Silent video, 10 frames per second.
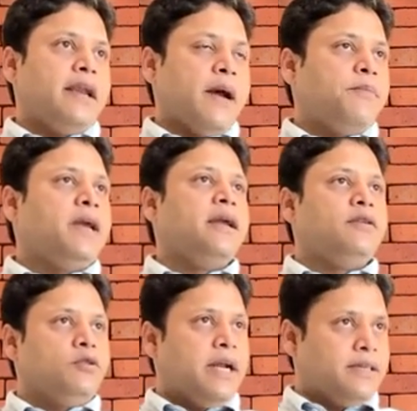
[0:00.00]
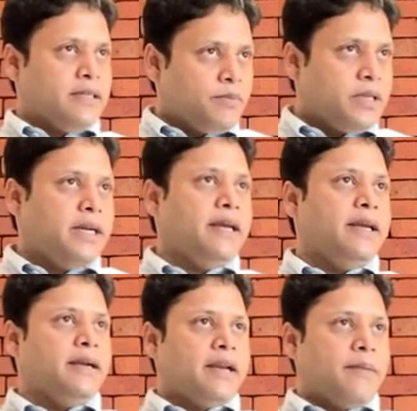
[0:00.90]
tapping into that
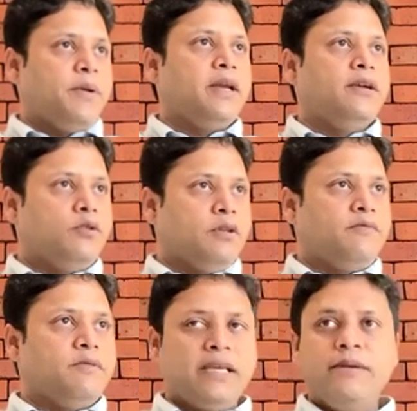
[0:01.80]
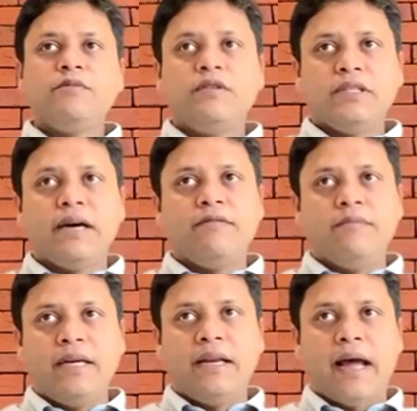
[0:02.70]
subsidy and tapping into the schemes which
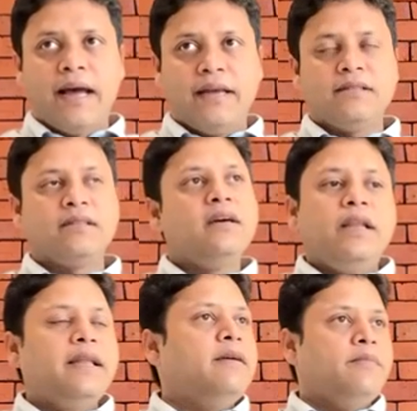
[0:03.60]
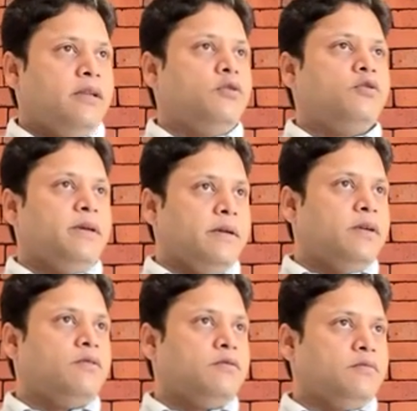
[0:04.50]
government has will enable you to be
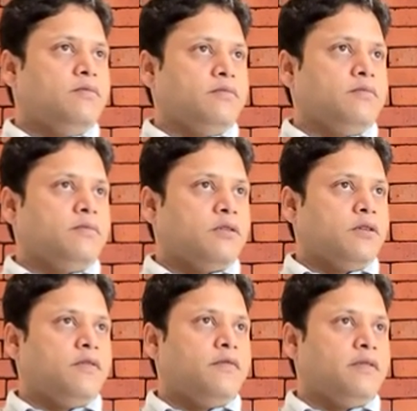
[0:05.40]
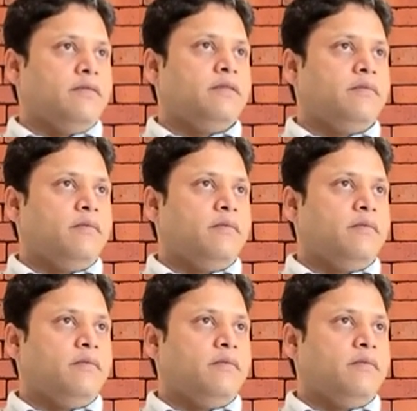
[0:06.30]
able to sort of offer even